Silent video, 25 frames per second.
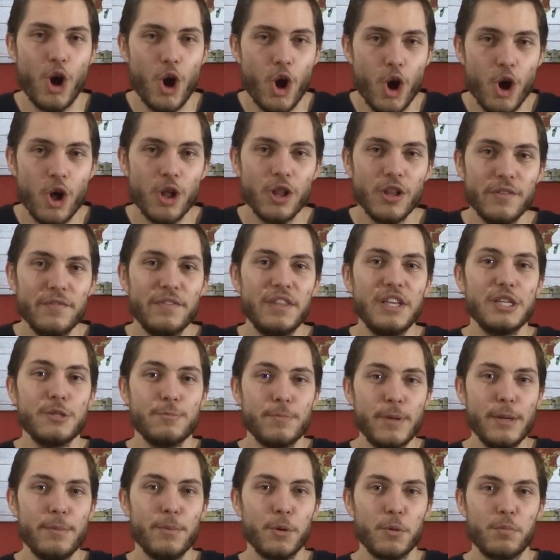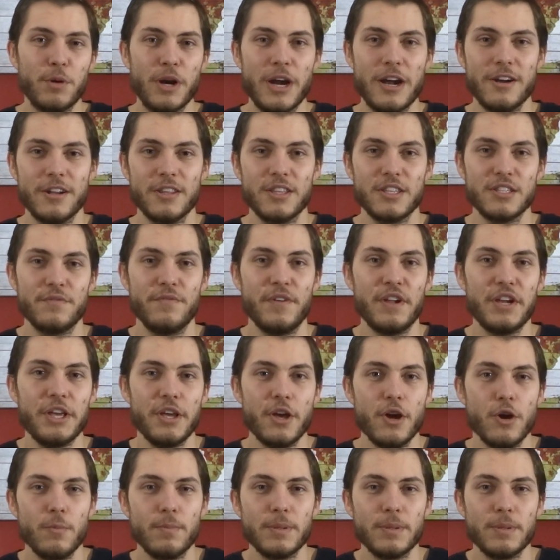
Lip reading: all of these people prior to this video,